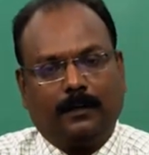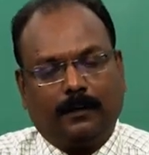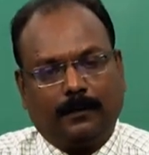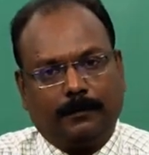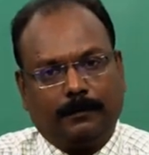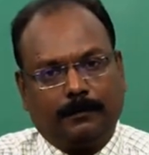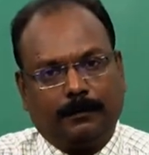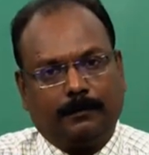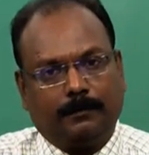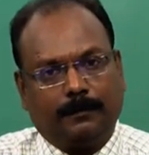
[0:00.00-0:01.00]
uh,
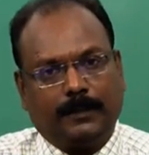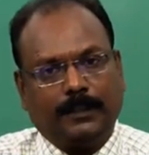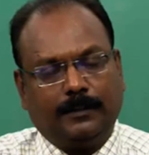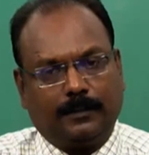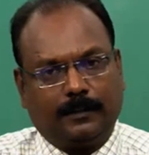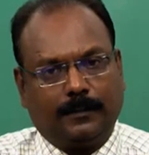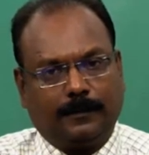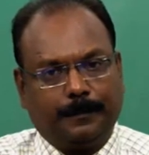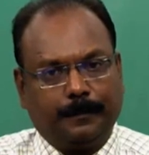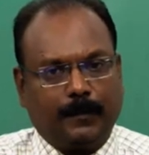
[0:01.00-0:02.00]
uh, with each
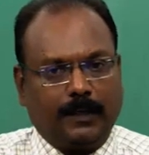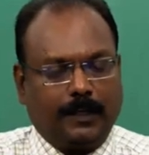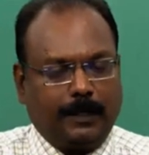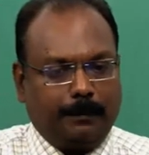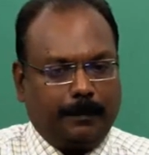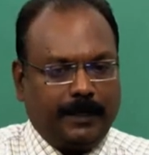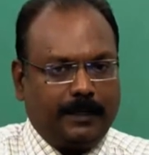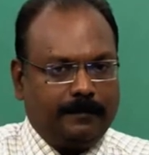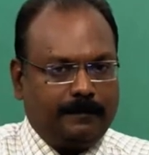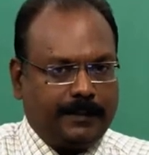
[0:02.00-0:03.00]
other it
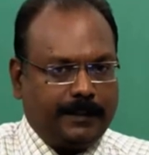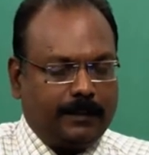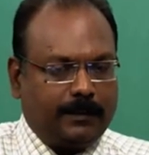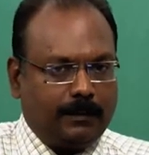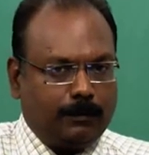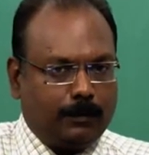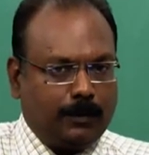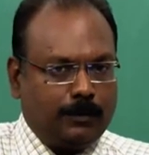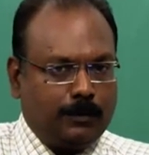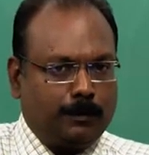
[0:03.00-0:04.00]
might have triggered on
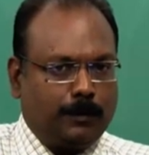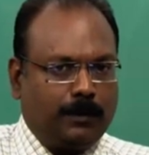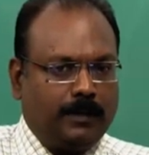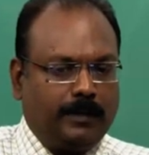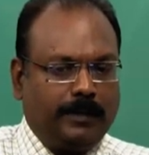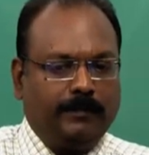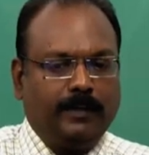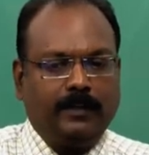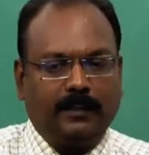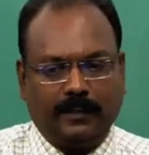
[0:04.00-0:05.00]
one small
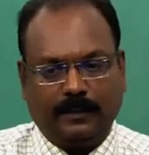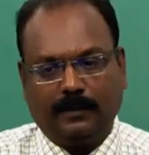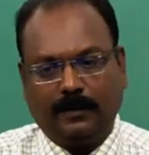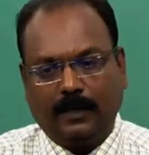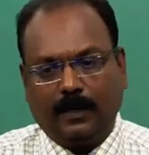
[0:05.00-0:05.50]
trivial thing